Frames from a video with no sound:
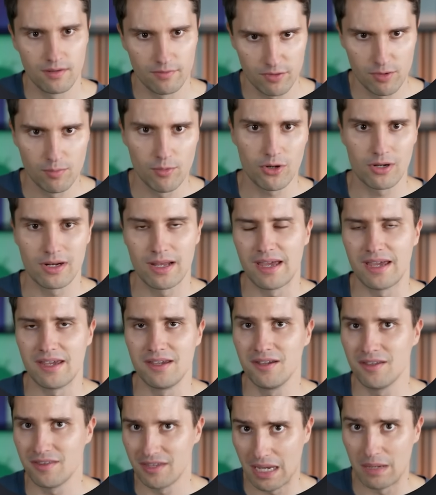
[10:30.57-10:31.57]
ViewModel A,
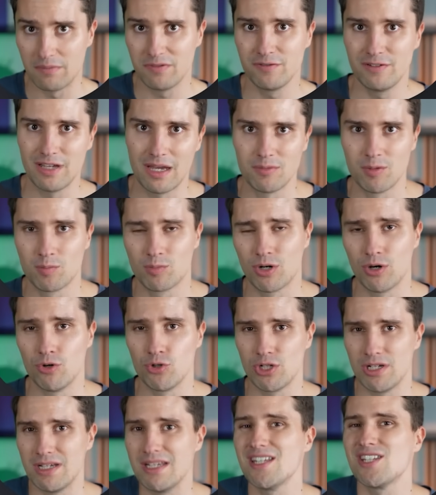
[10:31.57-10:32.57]
the MVVM
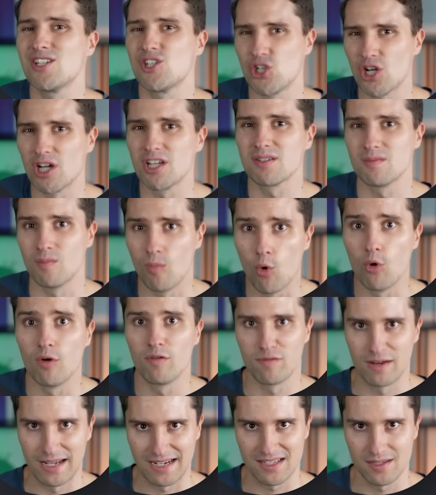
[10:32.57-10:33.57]
approach, is just more
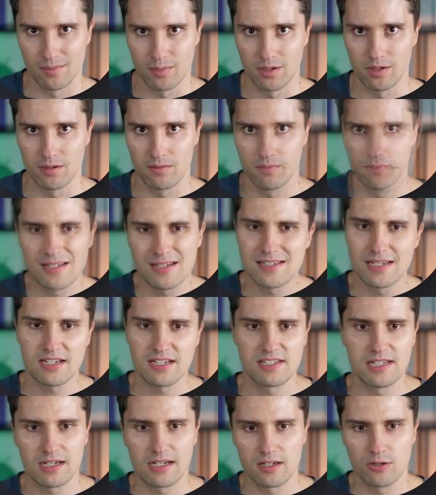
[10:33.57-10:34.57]
flexible. Let's
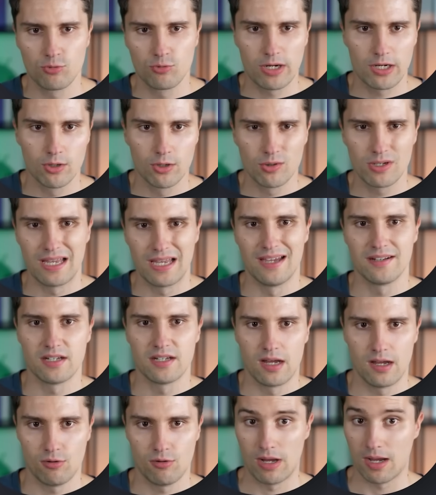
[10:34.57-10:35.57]
next take a quick look at
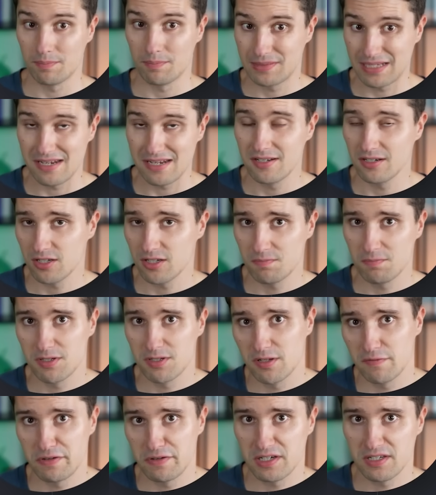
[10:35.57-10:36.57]
how updating a
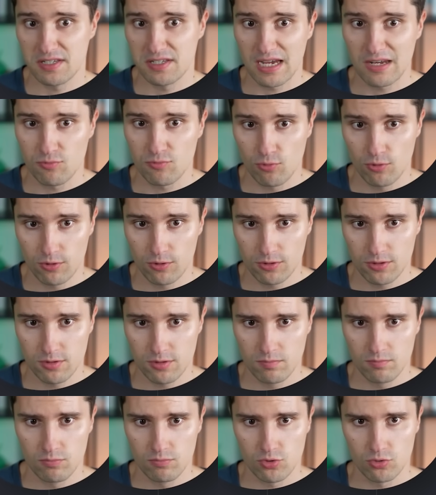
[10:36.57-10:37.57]
specific state works.
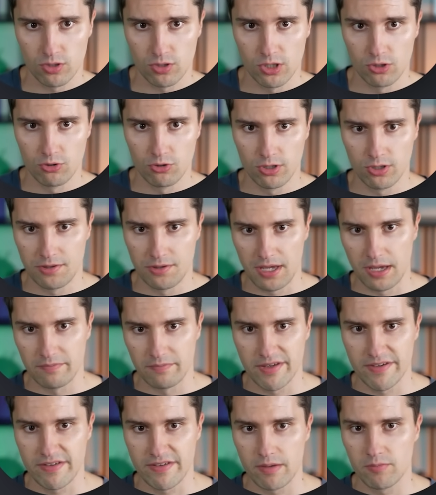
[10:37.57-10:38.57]
So here in the
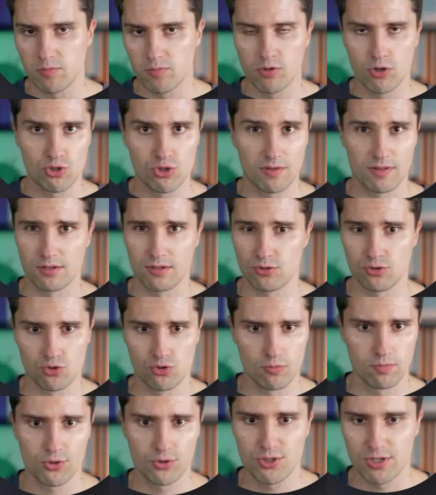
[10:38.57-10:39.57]
MVVM approach, it is
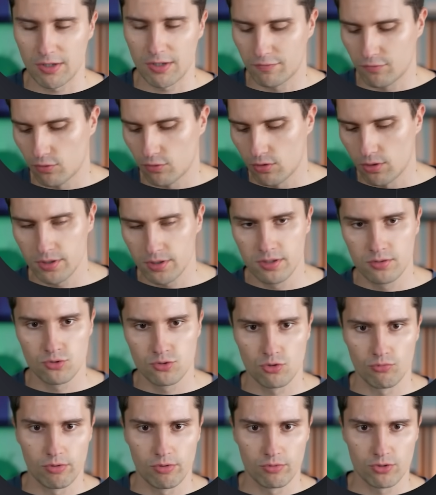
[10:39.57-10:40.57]
super straightforward.
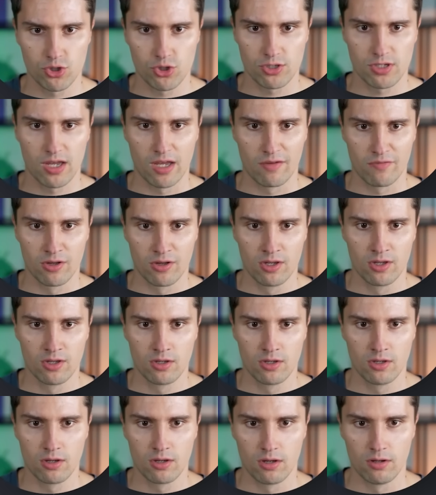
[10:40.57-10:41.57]
So we would just have
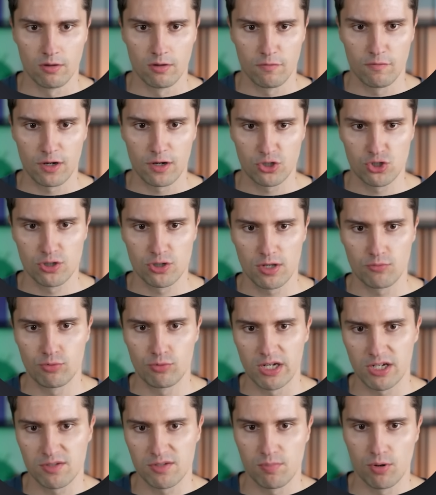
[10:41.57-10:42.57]
a function that
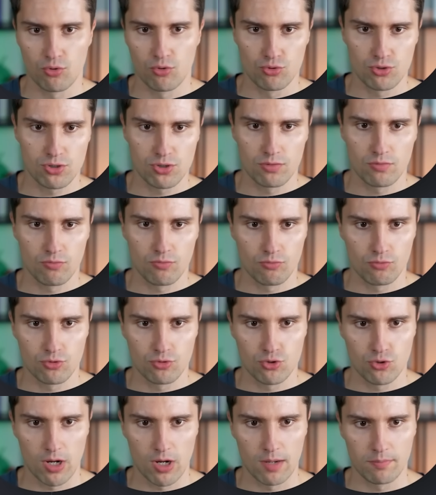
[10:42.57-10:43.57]
we expose
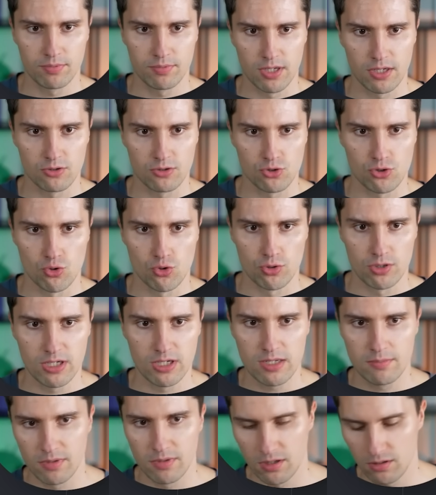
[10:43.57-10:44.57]
to update a certain
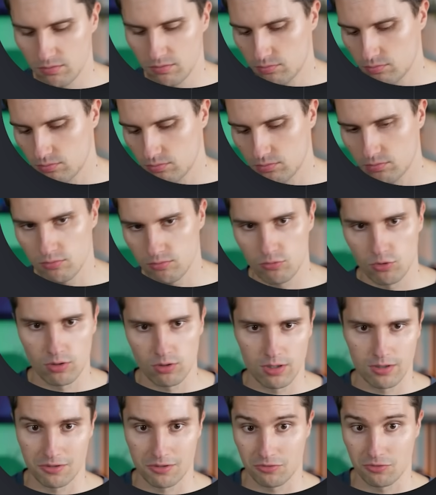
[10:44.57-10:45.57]
email,
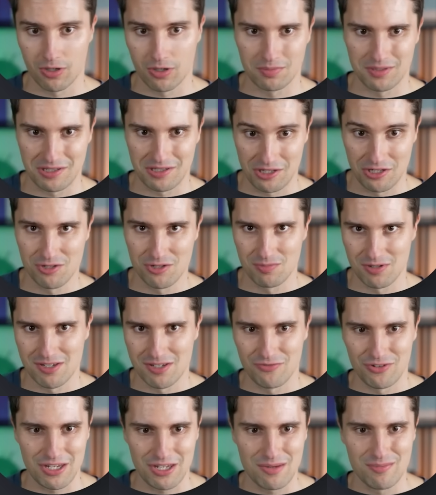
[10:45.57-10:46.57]
like to update this
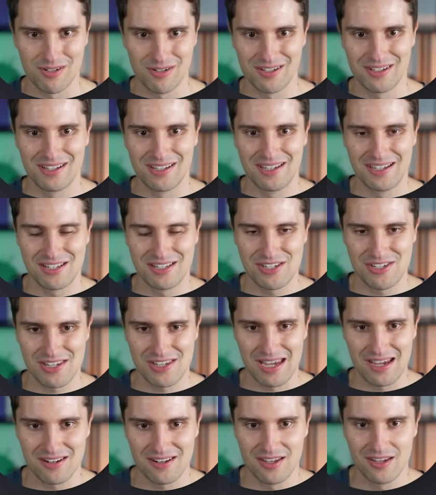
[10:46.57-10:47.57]
specific email
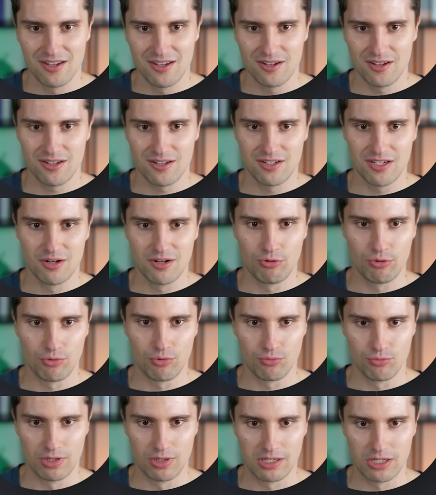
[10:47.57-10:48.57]
state. And here we
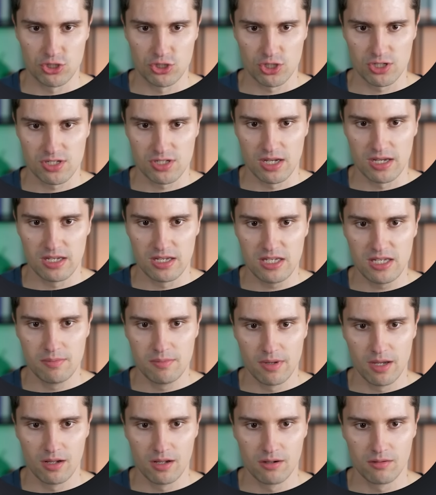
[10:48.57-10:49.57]
would really just say
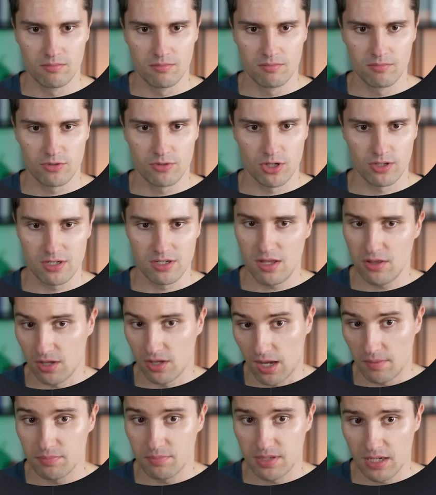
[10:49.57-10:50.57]

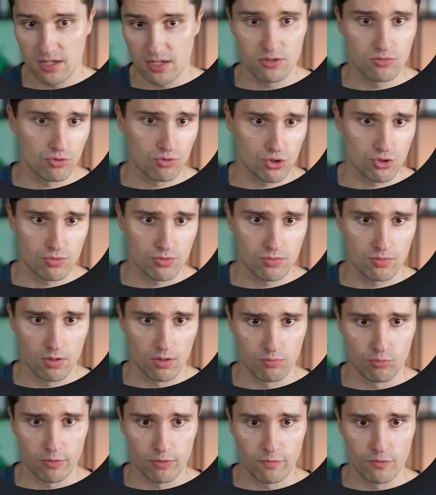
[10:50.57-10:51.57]
email.etherUpdate, which is
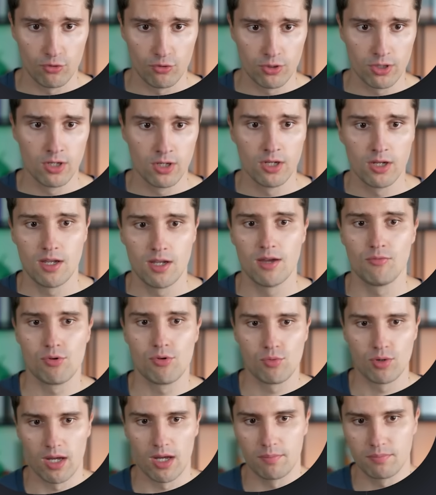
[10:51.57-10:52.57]
preferred. And we
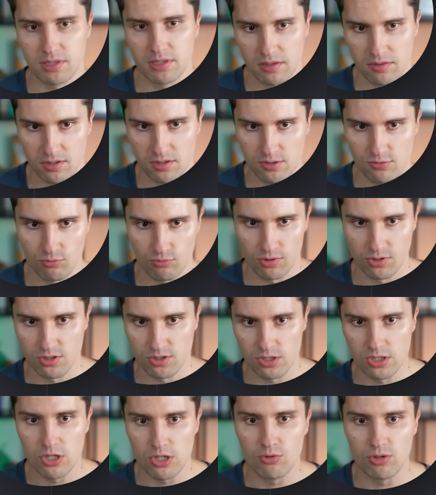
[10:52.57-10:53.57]
would update this with
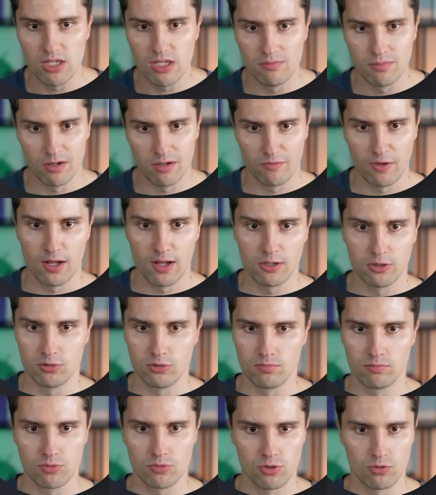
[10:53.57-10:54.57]
this new email value.
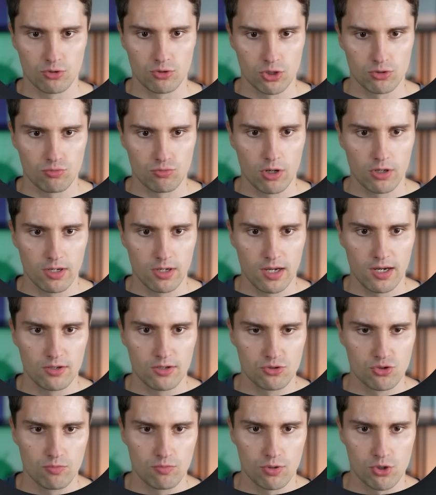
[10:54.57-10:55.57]
So just one line,
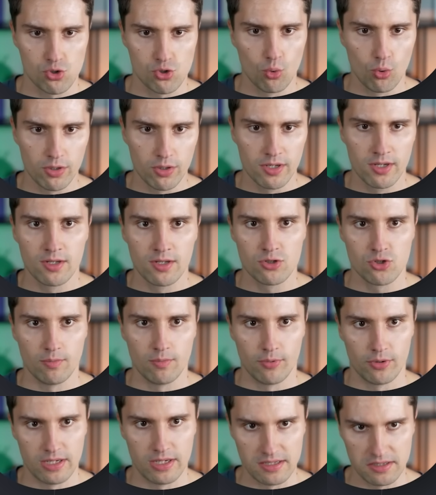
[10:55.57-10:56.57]
super short,
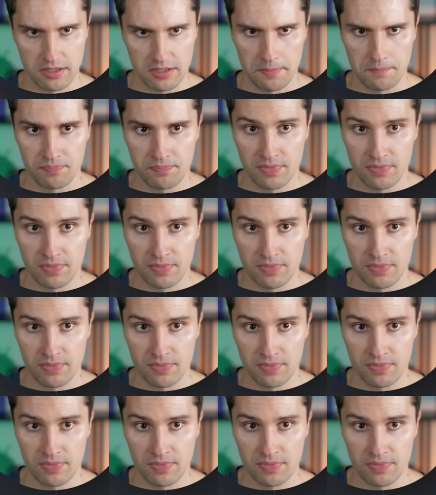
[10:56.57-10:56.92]
super easy.